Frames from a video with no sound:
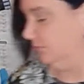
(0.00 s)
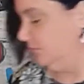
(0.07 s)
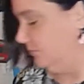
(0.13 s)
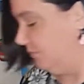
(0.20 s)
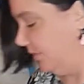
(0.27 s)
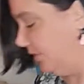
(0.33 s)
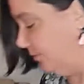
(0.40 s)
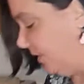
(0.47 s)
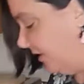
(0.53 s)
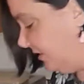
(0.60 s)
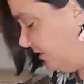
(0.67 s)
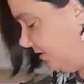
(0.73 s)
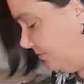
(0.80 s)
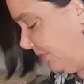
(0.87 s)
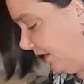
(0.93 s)
But the rest
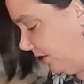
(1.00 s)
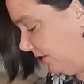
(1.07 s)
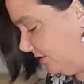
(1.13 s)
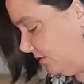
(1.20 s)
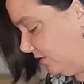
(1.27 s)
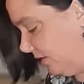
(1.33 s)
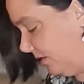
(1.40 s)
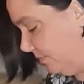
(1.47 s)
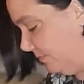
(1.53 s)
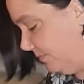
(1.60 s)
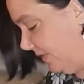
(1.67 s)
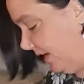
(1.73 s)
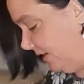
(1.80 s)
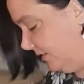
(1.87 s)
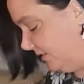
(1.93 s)
of the berries look
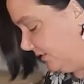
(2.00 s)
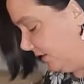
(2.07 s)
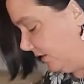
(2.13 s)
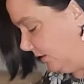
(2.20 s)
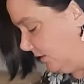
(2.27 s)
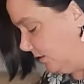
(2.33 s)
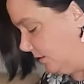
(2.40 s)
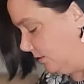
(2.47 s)
amazing.